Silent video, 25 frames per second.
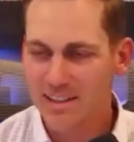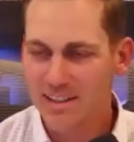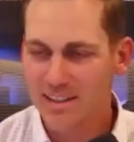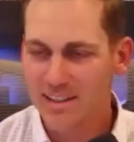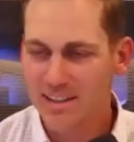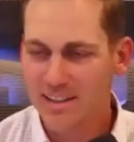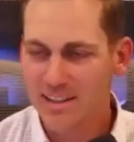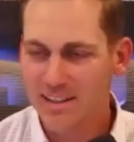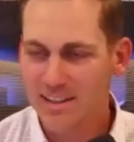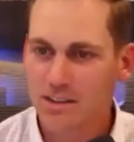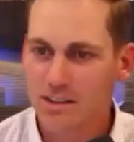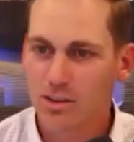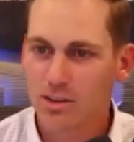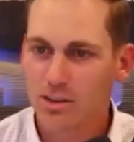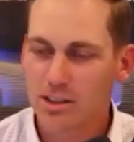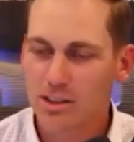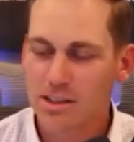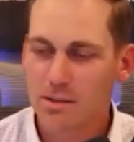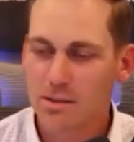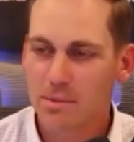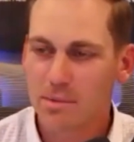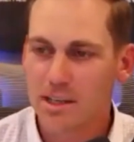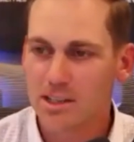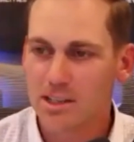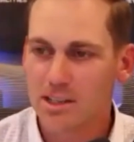And she looked
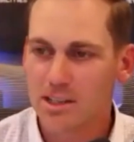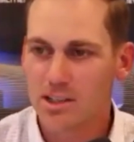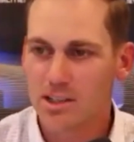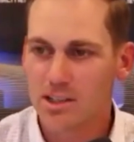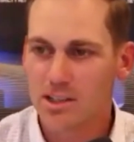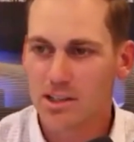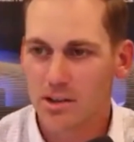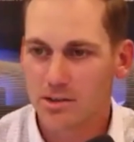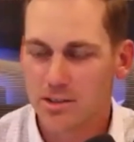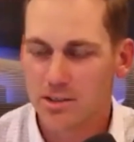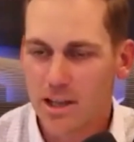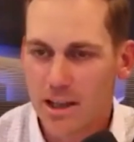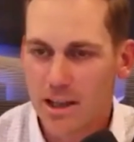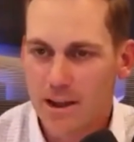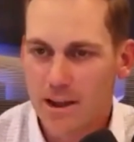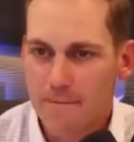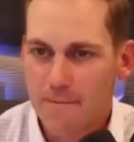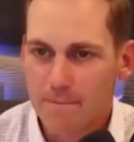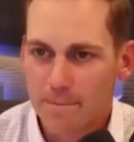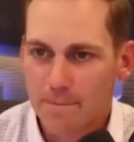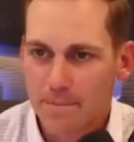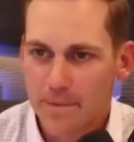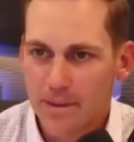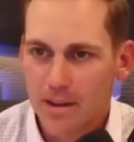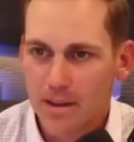at me and she goes,
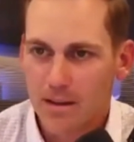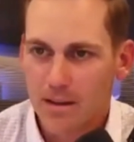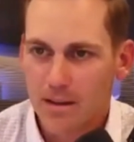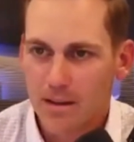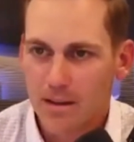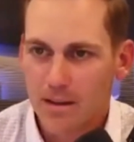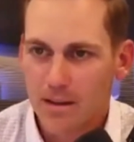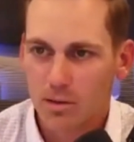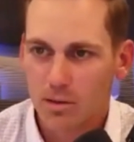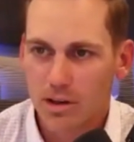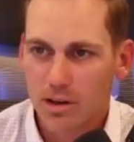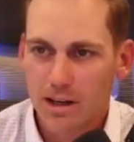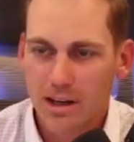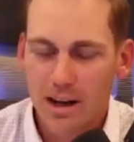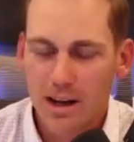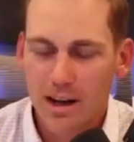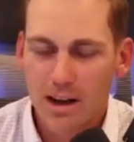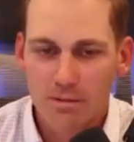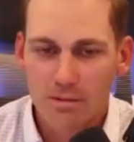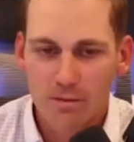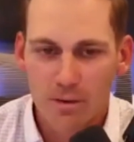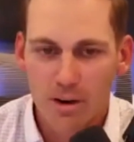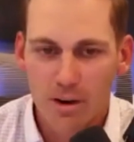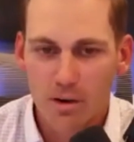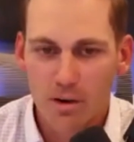look at how
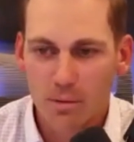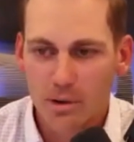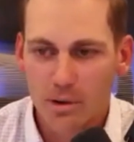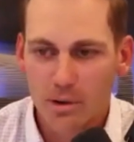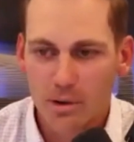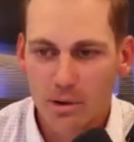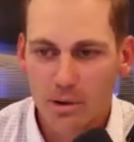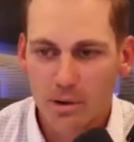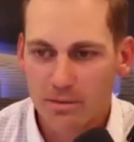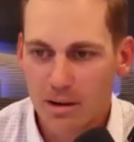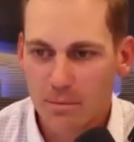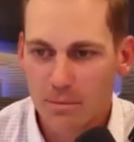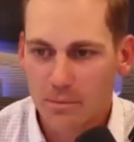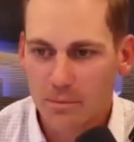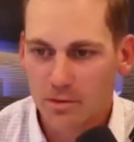far we've come.